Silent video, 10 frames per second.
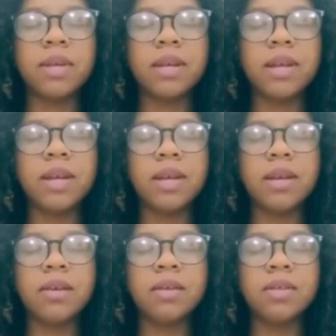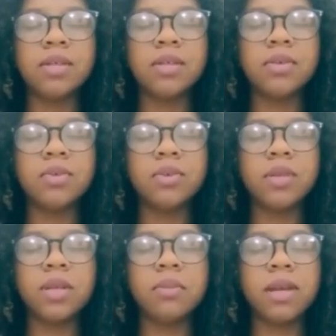Inhale,
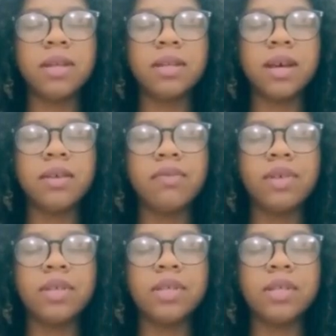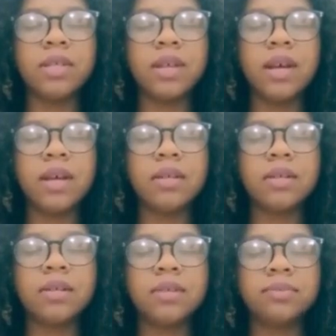slowly make that fist
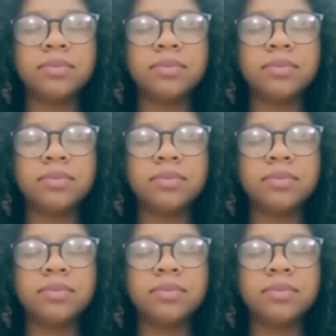again.